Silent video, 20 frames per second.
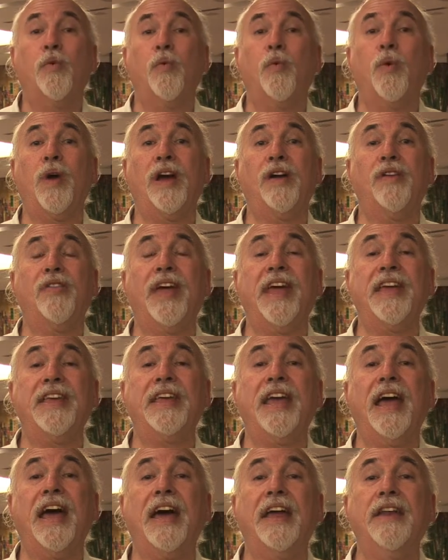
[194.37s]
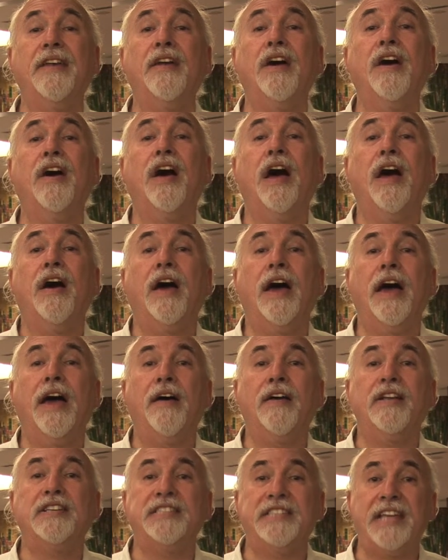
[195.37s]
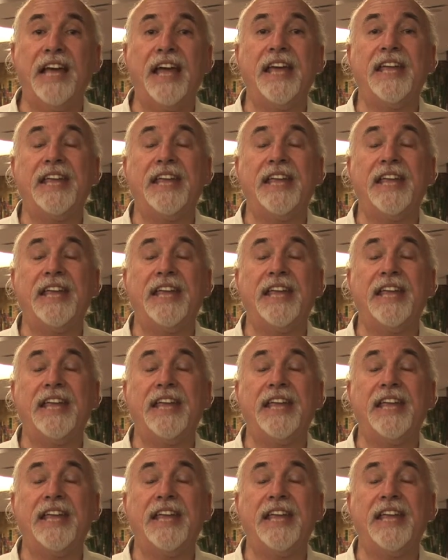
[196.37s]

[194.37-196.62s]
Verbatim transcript: where they can say,